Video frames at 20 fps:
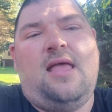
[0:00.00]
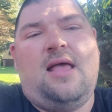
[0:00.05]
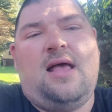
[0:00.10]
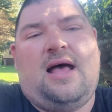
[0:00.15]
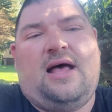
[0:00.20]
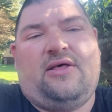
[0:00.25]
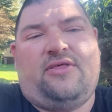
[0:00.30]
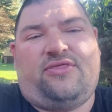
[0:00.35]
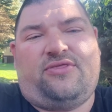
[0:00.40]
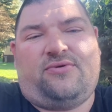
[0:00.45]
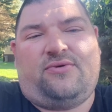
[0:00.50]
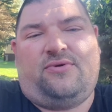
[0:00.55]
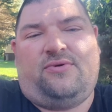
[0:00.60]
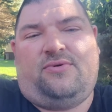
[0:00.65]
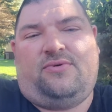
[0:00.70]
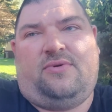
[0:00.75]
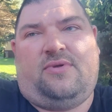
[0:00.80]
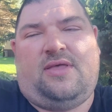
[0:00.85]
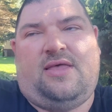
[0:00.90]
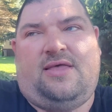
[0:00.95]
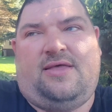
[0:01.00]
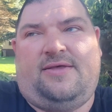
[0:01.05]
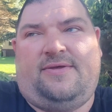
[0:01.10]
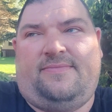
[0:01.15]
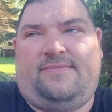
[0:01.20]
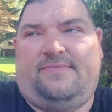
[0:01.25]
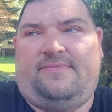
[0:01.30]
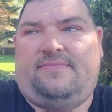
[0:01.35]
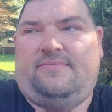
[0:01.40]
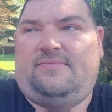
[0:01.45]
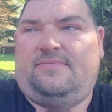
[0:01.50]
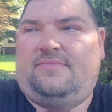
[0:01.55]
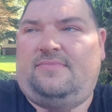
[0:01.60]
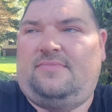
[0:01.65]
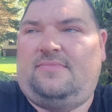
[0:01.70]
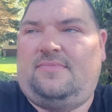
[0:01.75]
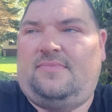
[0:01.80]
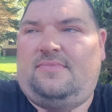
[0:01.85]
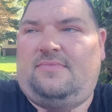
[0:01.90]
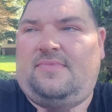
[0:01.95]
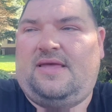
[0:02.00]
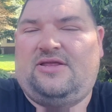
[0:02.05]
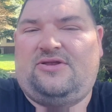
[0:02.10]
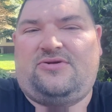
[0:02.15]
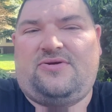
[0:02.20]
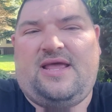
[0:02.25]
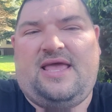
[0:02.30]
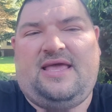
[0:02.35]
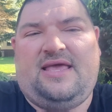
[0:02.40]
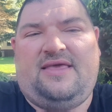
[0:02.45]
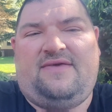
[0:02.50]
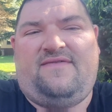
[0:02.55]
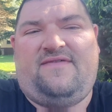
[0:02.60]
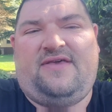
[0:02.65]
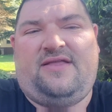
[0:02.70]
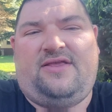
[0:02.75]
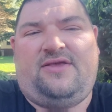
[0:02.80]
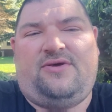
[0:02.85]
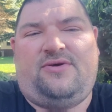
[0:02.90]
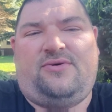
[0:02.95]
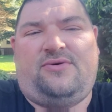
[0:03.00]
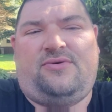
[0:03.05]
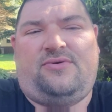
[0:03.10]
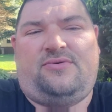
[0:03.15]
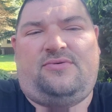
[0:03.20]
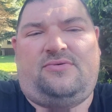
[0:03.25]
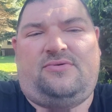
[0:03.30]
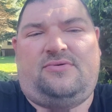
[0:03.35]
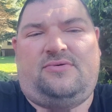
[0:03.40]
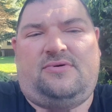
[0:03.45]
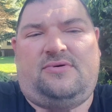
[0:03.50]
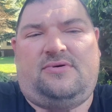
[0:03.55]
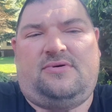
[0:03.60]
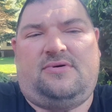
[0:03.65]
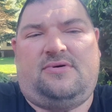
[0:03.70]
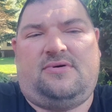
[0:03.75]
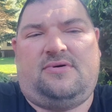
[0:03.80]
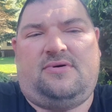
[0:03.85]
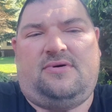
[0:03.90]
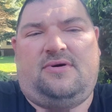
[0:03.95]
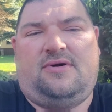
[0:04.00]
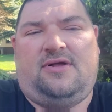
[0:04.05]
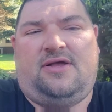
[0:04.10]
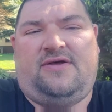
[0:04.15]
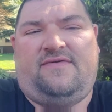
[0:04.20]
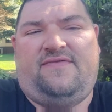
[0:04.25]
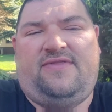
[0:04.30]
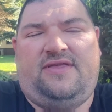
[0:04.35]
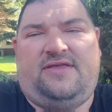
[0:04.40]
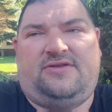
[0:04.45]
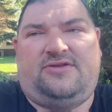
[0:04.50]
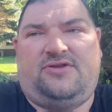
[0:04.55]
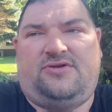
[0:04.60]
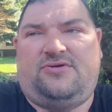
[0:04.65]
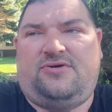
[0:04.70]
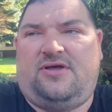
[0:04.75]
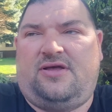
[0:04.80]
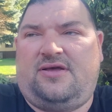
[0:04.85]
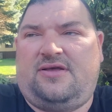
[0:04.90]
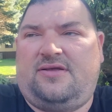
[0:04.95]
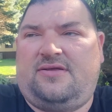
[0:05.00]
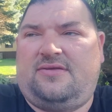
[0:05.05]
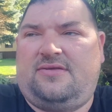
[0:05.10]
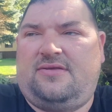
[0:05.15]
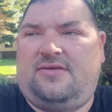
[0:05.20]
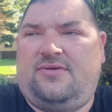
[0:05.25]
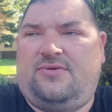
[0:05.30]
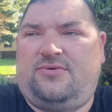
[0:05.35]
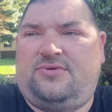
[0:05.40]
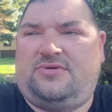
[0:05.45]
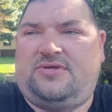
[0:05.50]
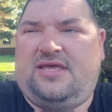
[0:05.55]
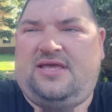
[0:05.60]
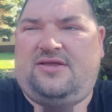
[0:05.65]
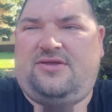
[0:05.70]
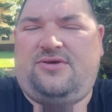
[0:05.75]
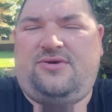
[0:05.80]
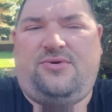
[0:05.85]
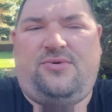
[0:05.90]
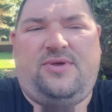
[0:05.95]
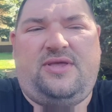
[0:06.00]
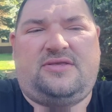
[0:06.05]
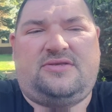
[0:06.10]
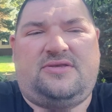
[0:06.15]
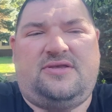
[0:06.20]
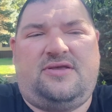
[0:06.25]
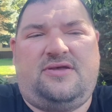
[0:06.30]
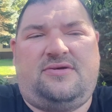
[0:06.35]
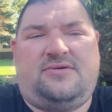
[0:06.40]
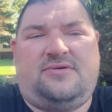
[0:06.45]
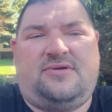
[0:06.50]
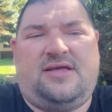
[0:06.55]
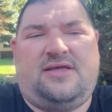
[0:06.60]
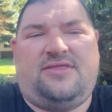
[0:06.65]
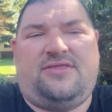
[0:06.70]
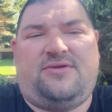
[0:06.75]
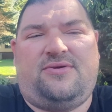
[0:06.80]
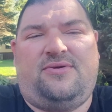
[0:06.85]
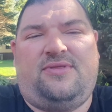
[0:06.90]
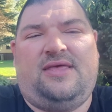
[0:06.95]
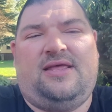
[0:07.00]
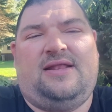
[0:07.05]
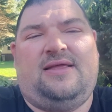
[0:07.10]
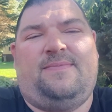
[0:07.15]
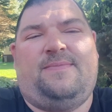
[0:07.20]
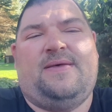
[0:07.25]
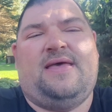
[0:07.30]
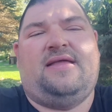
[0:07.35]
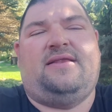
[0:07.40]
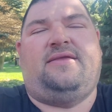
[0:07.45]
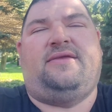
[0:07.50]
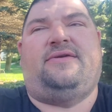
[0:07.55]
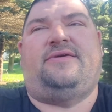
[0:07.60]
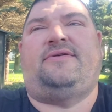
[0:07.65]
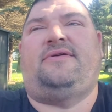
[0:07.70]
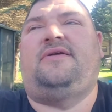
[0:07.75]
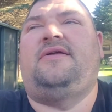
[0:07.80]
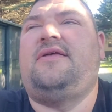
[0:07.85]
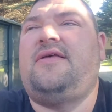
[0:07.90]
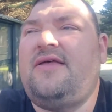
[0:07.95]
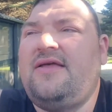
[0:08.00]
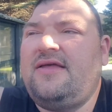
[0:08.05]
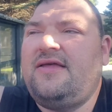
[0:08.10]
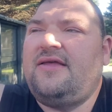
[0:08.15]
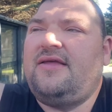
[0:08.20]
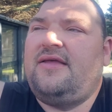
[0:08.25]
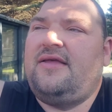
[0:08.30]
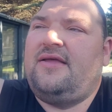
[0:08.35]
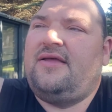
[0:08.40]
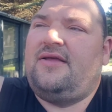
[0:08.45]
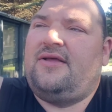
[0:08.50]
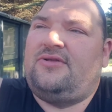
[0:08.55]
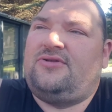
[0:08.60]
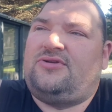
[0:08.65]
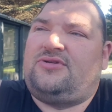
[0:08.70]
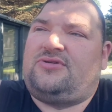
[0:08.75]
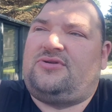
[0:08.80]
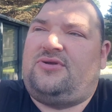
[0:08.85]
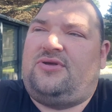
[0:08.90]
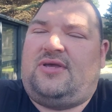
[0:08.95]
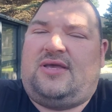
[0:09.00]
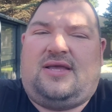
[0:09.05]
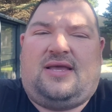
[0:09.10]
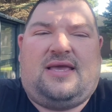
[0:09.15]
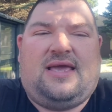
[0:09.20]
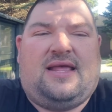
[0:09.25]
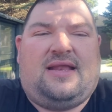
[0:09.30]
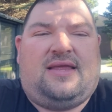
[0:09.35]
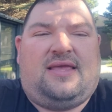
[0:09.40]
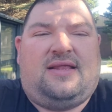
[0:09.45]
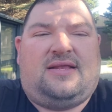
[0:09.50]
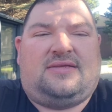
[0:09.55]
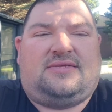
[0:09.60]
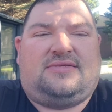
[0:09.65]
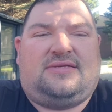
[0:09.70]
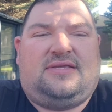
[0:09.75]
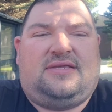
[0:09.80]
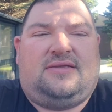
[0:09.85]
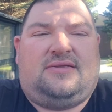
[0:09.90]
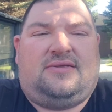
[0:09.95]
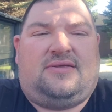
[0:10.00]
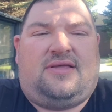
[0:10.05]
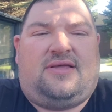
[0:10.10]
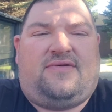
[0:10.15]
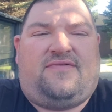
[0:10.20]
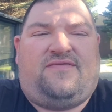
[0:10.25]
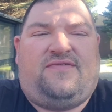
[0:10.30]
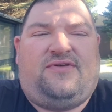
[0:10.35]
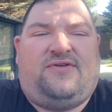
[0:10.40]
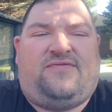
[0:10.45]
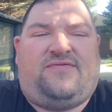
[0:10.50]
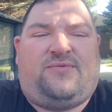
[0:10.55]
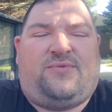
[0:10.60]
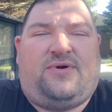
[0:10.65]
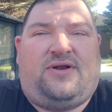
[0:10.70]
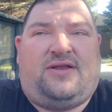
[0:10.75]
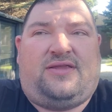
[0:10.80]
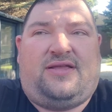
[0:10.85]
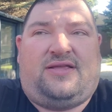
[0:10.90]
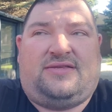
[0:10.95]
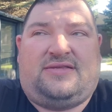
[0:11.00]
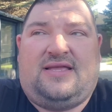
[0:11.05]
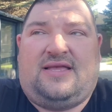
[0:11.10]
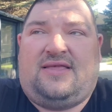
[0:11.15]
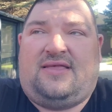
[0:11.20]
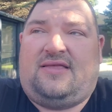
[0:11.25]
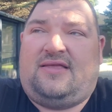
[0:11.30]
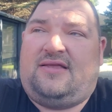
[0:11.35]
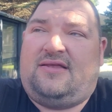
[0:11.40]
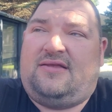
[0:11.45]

I'll throw my draggy video of this truck. It was like 2 weeks ago. I'll throw that up on here, just so you can kind of get a feel for what it does. Now,